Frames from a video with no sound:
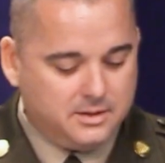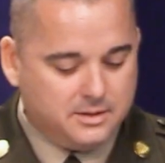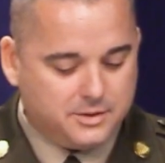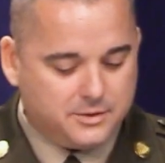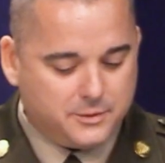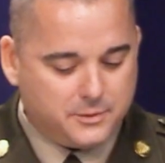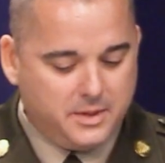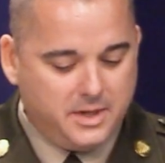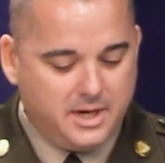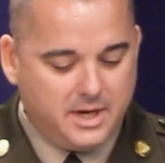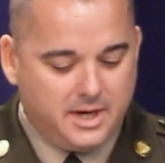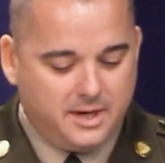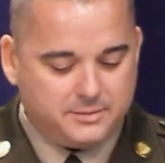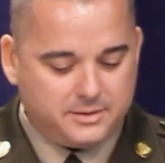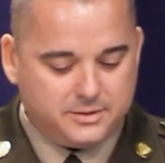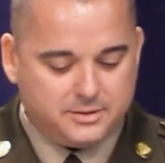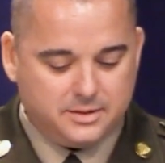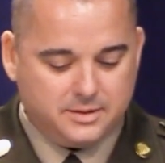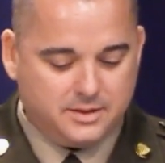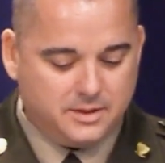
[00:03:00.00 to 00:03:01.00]
The 3
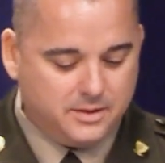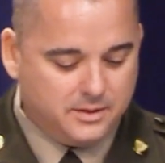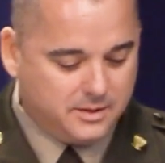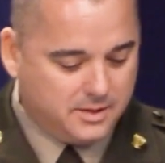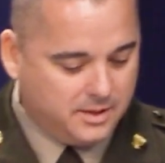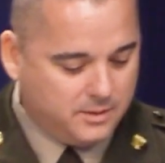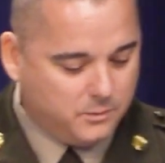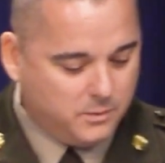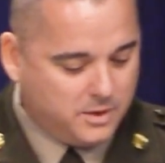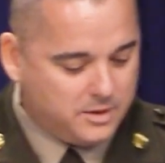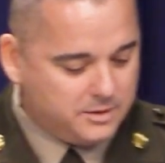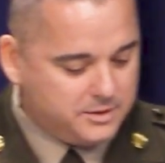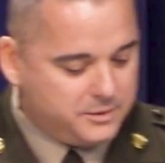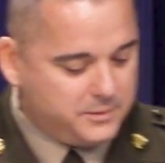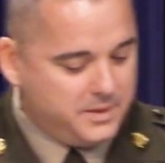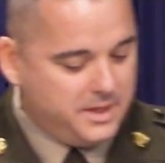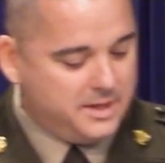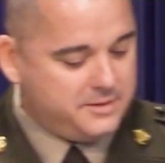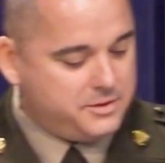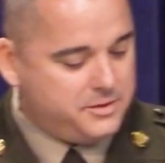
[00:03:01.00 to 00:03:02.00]
Fs, what are the
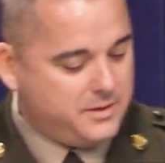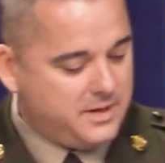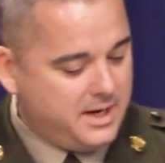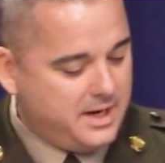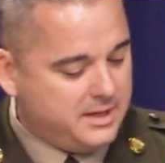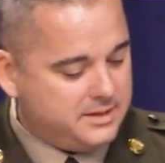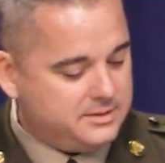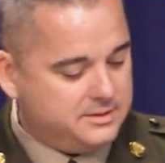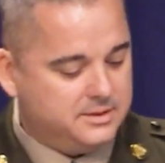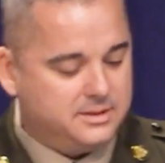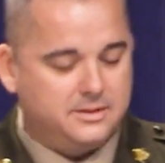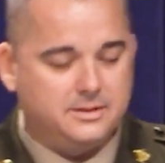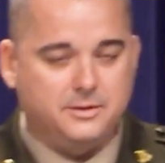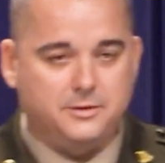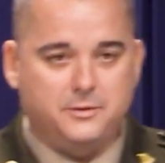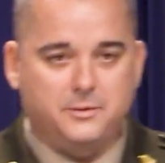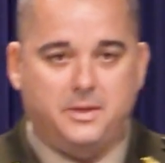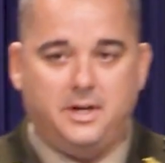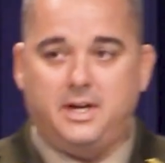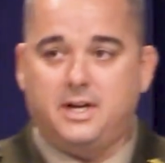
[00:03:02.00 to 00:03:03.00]
3 Fs you ask?
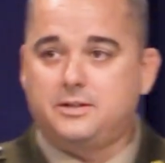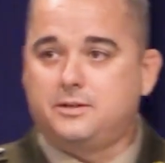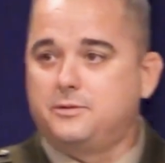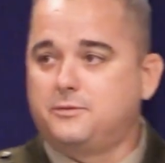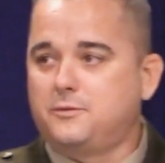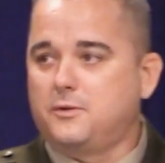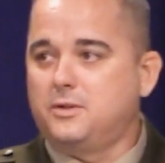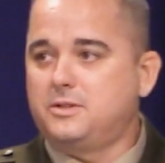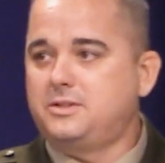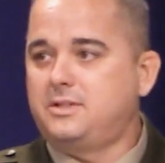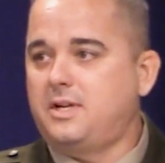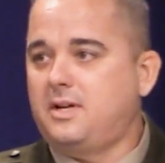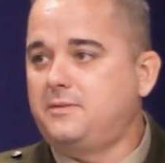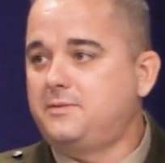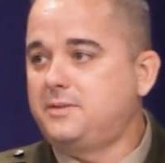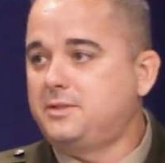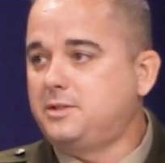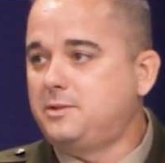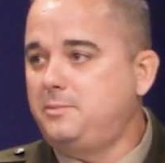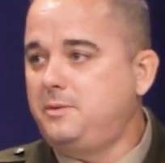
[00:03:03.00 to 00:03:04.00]
The first
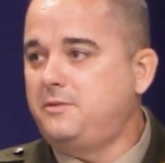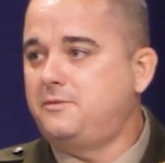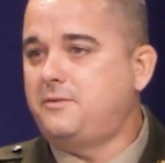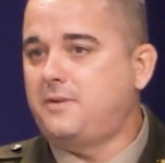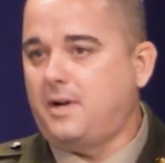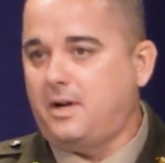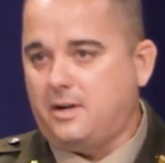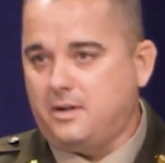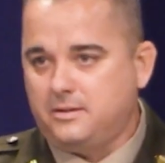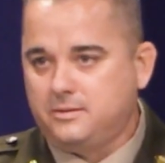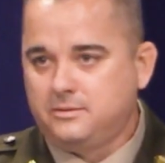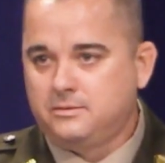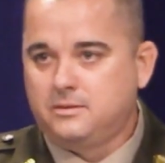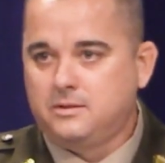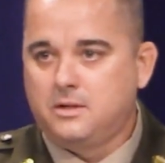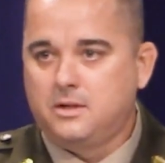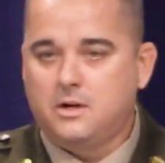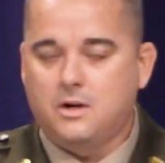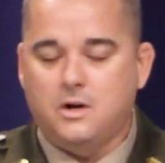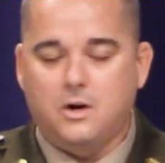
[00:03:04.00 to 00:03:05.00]
F is to be fair.
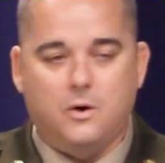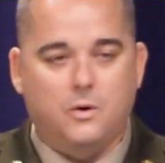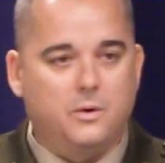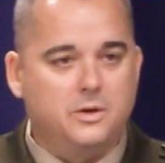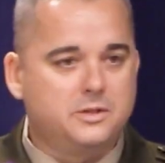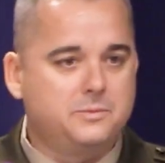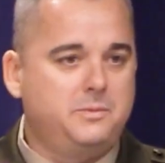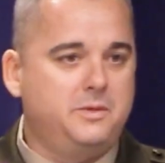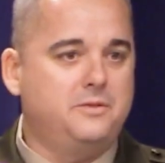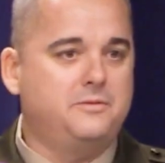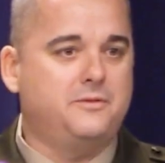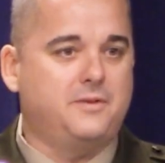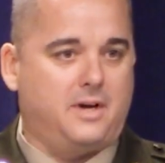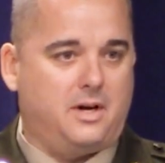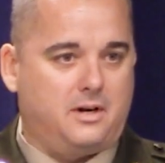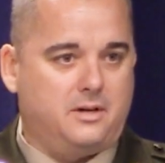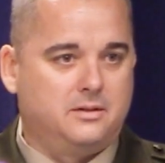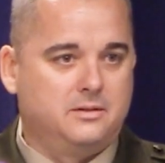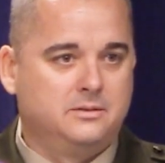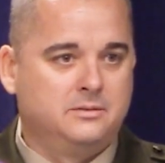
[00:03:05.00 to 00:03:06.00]
Always be
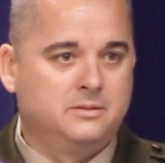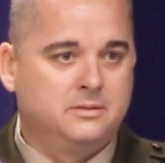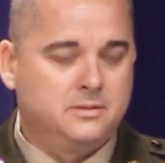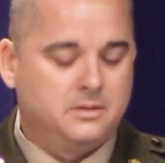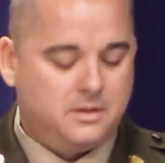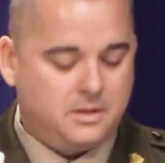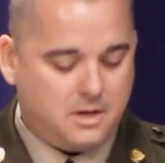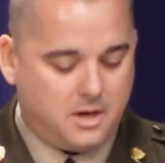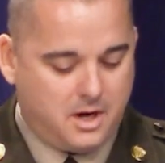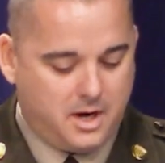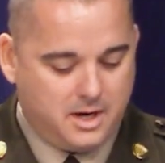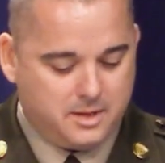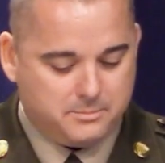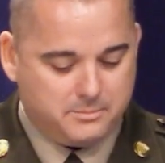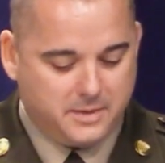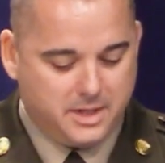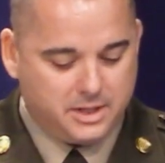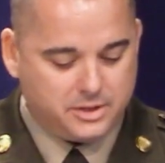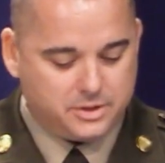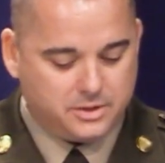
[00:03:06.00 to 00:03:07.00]
fair, all right?
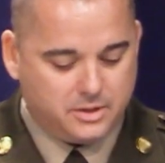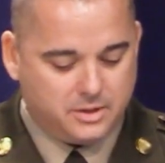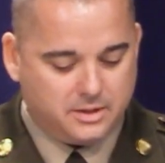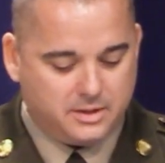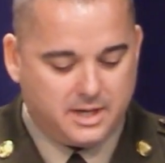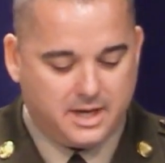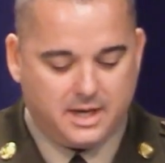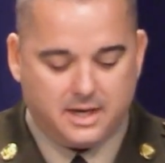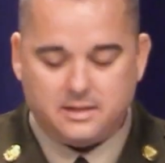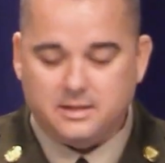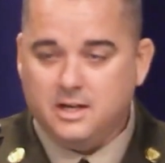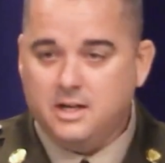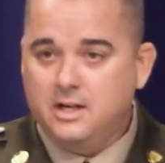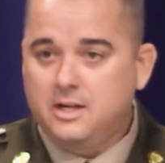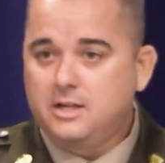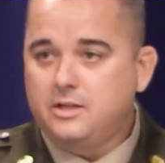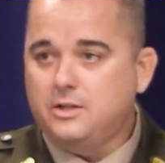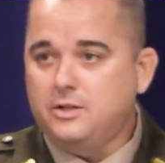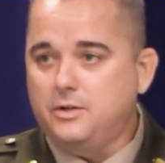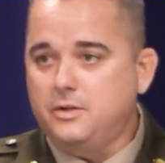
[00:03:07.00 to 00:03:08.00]
Make sure that
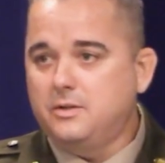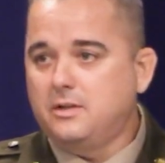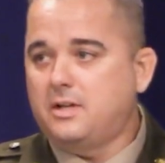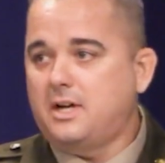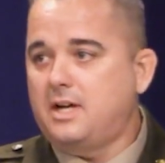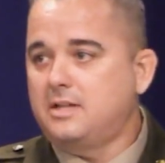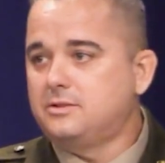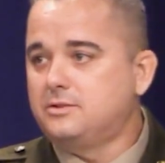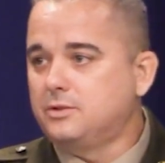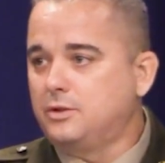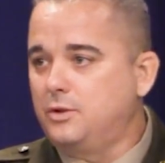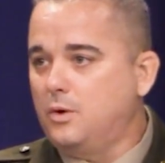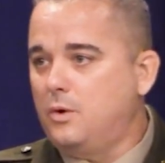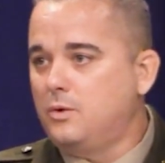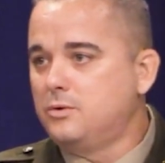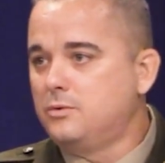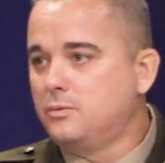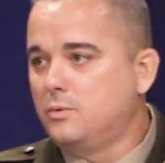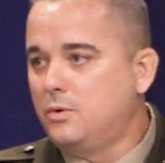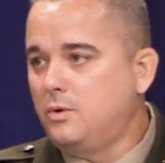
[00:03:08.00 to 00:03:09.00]
you utilize the
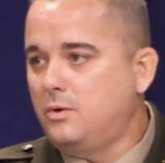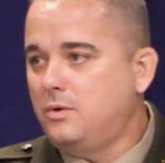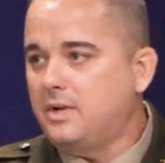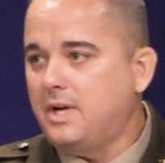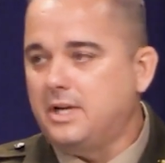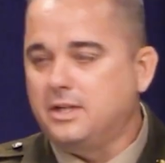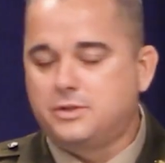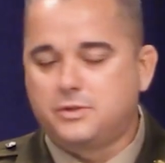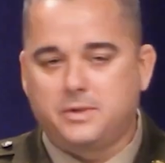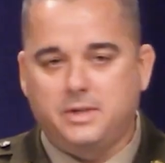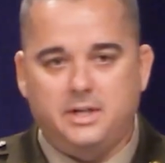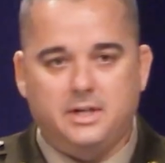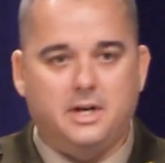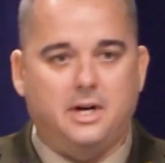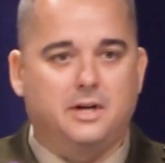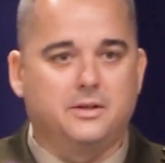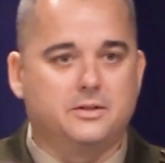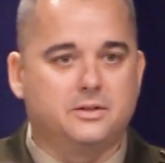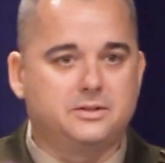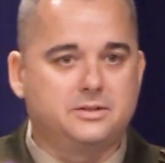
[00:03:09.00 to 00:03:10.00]
golden rule and treat
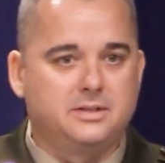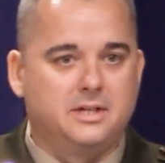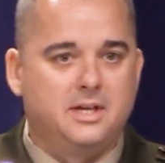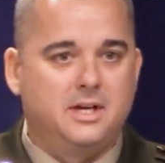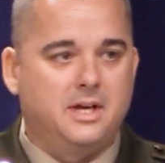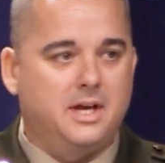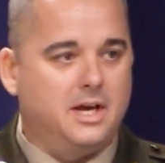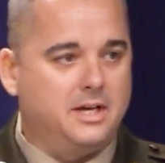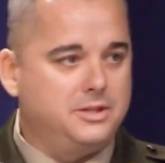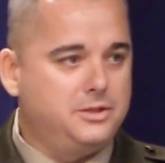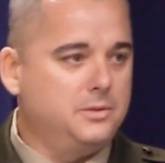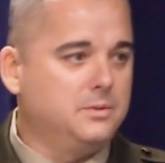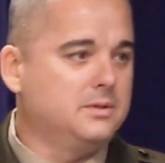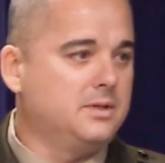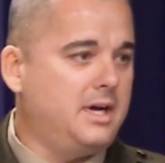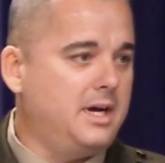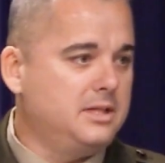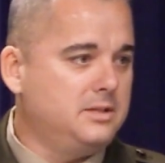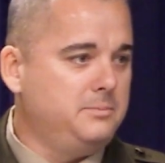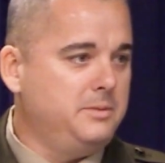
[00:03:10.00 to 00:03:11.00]
others as you would
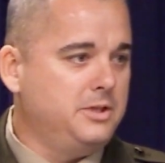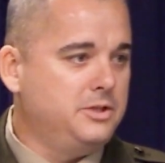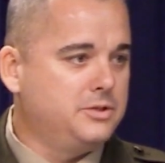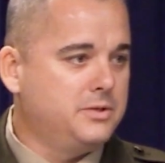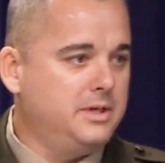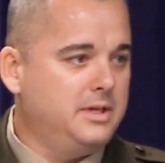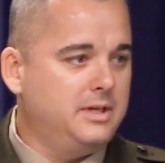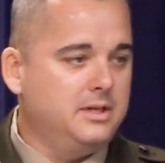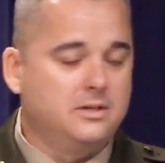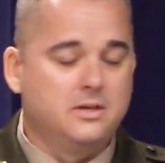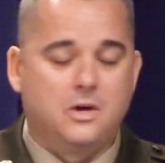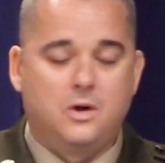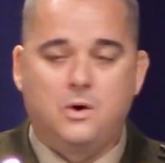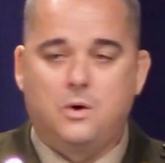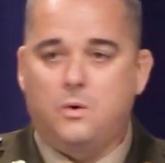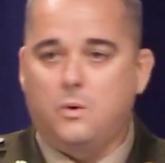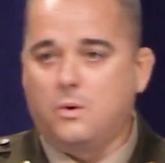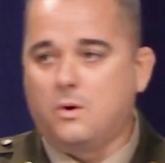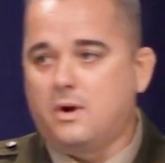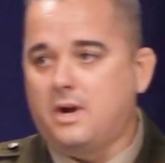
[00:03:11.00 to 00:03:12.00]
like to be treated,
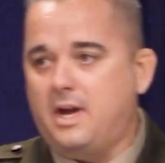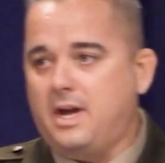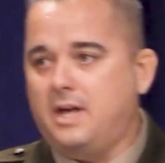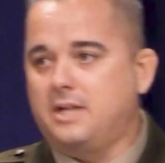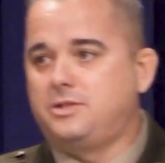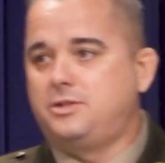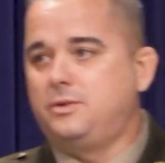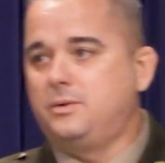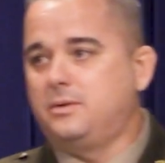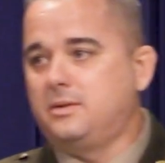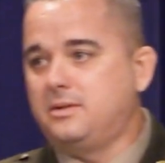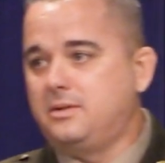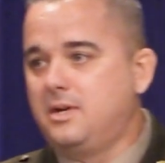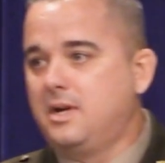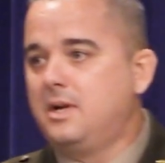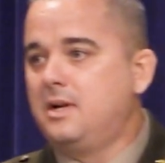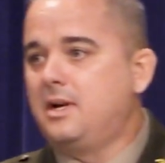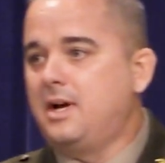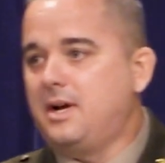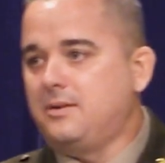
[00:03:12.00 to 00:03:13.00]
or as you would
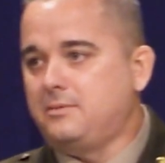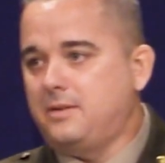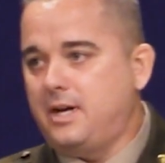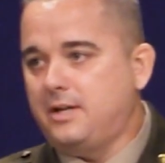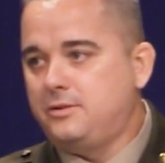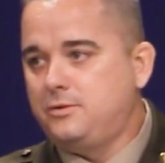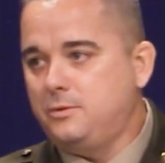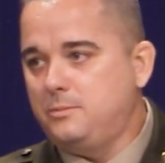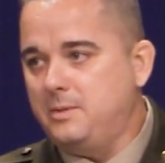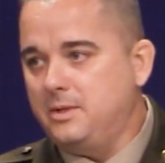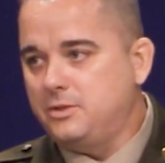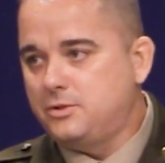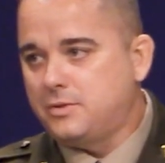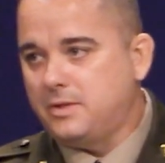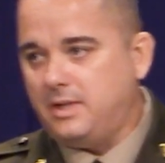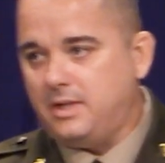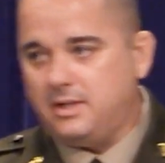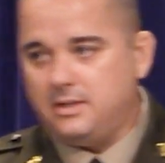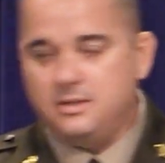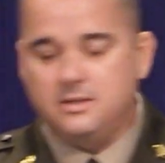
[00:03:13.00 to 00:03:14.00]
have liked to have been
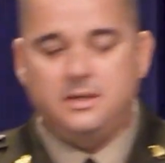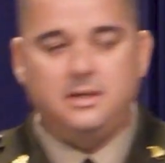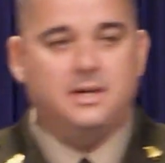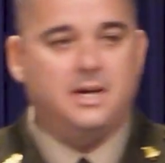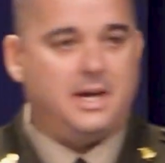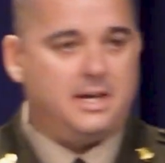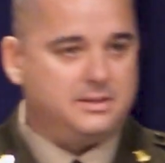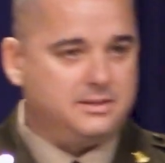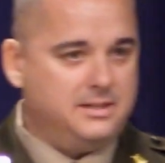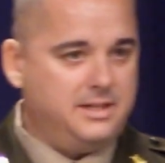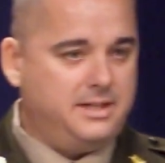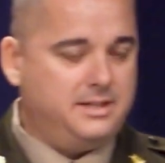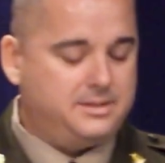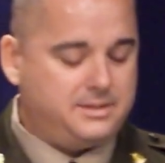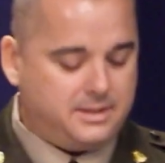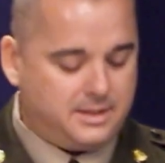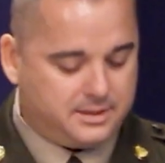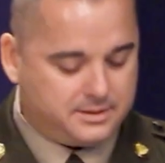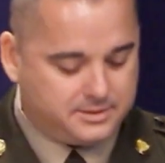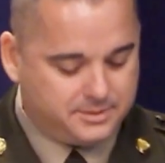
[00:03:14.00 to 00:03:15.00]
treated as an
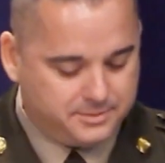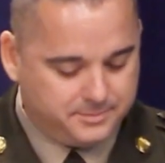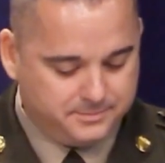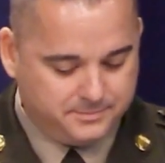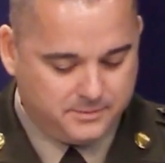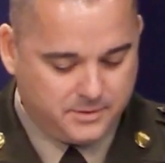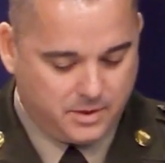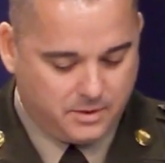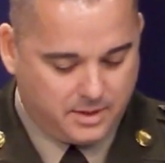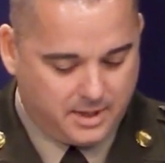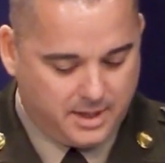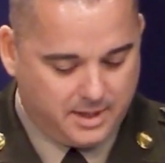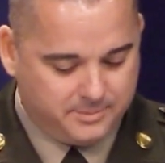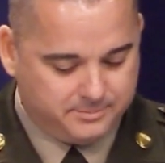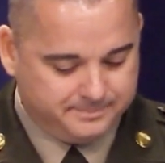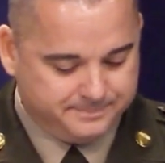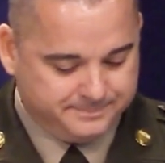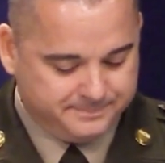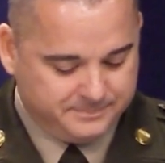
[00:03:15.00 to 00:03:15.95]
E6, okay?